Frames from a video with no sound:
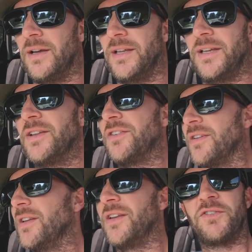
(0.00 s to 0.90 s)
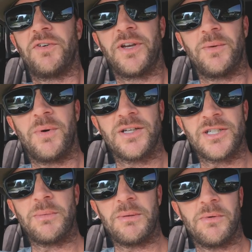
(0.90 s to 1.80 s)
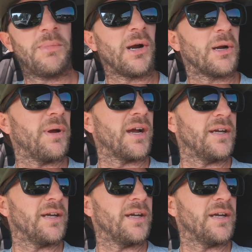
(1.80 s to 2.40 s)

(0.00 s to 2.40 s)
it is funny to watch how people park back